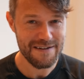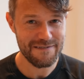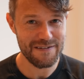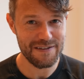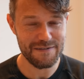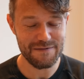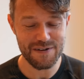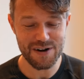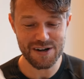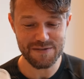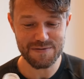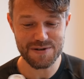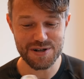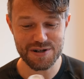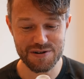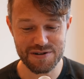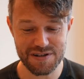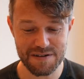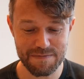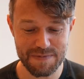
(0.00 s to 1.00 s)
For the vast
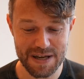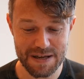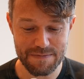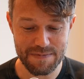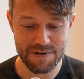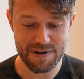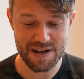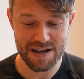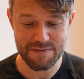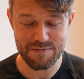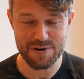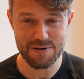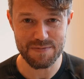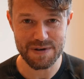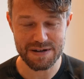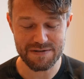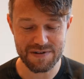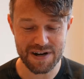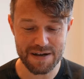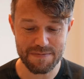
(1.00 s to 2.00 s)
majority of people, it will
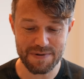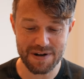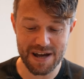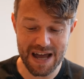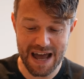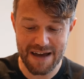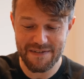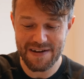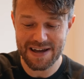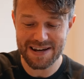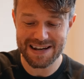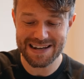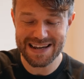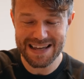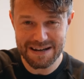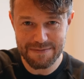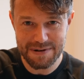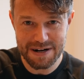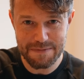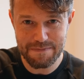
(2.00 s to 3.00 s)
be great. But I have had a
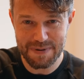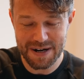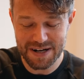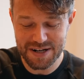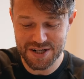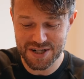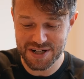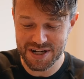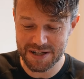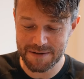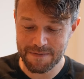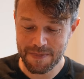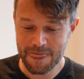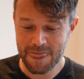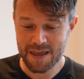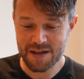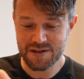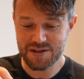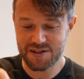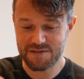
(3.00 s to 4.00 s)
little bit of bunching,
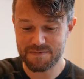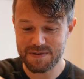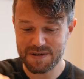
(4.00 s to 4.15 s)
just